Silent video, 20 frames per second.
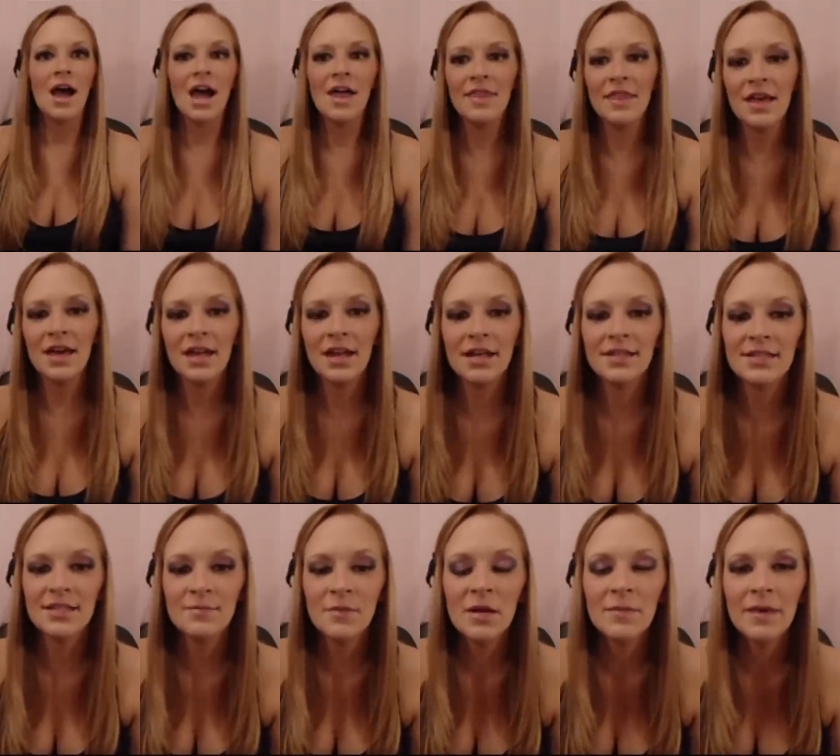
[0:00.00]
And then I
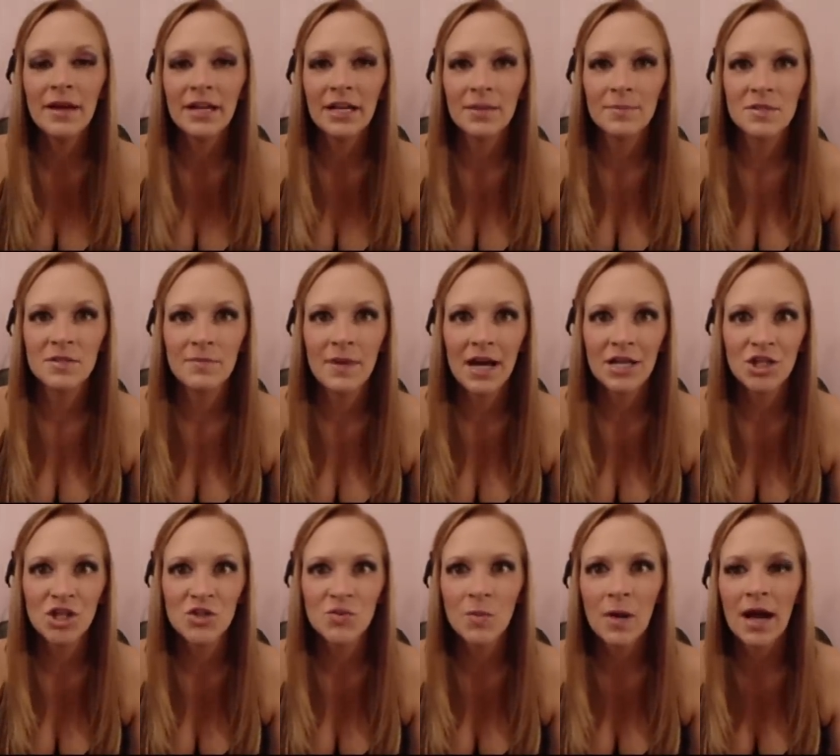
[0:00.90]
did my makeup to
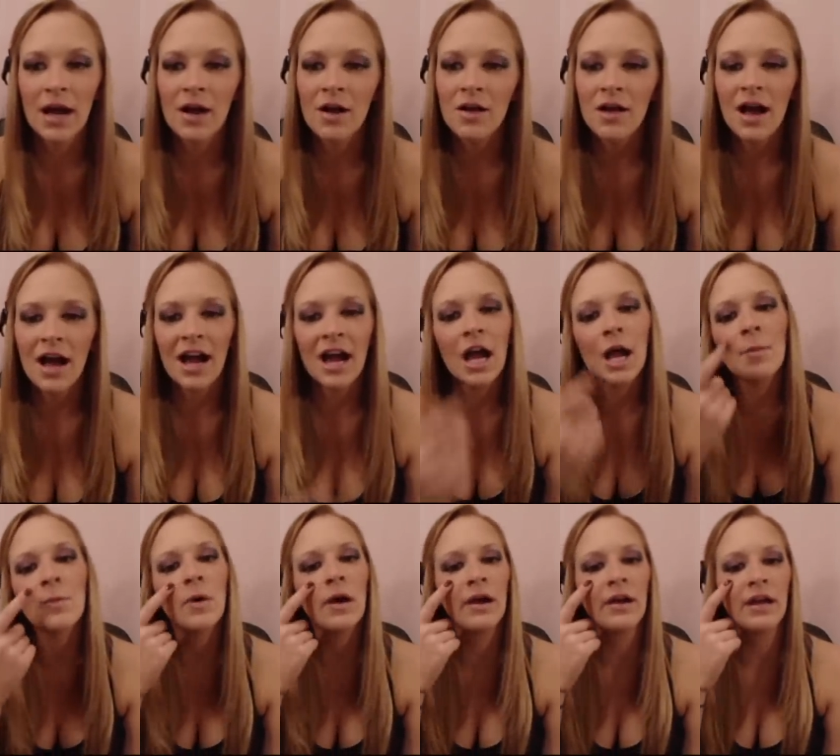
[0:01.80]
match as well.
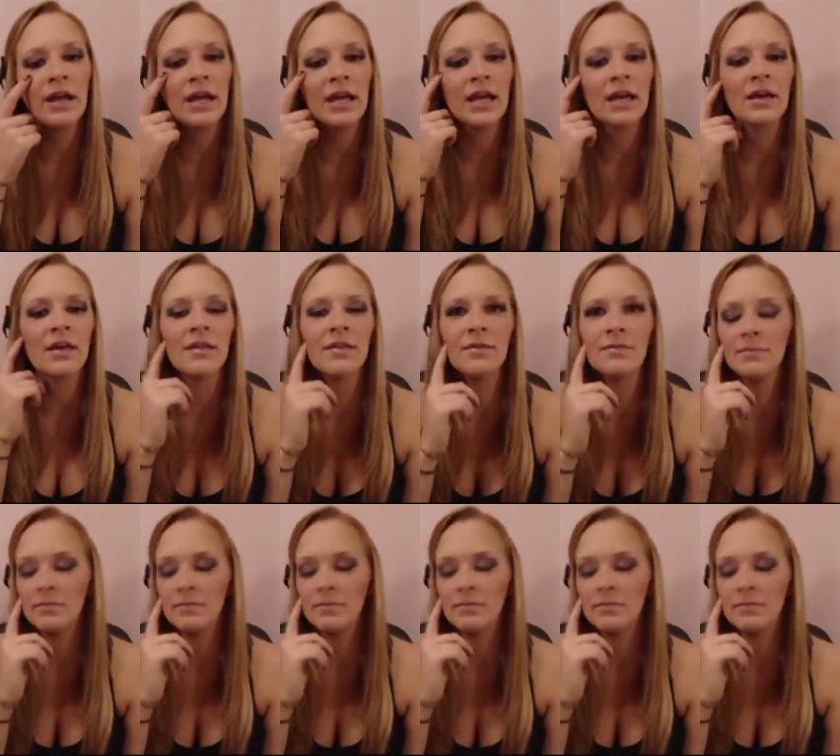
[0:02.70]
I'm wearing